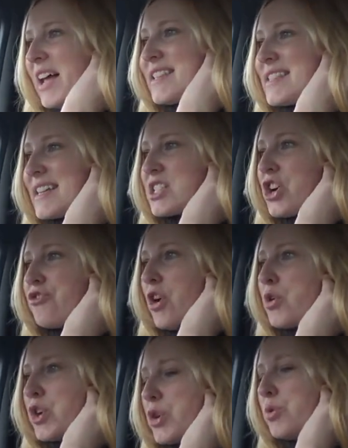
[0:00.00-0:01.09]
as things go
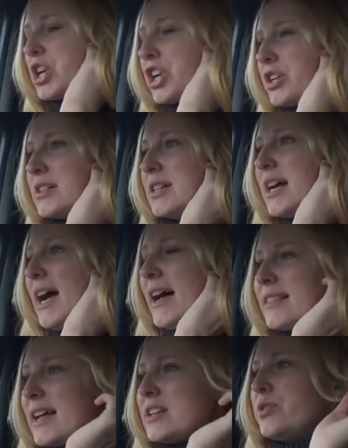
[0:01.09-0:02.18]
wrong you learn
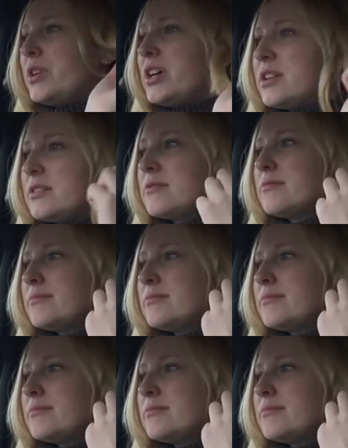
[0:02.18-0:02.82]
and then you learn